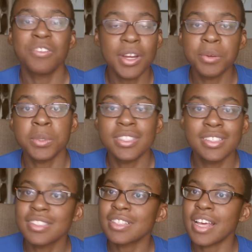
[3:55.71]
the very rare
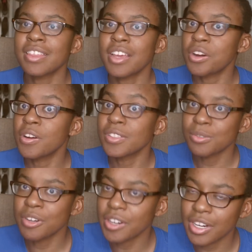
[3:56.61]
instance that they are
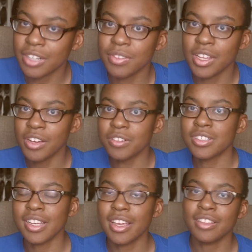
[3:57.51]
also creative and they
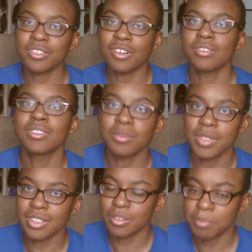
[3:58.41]
understand the struggles and
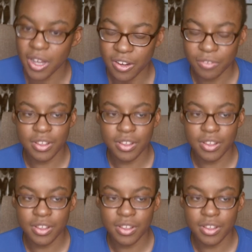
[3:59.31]
we can bond over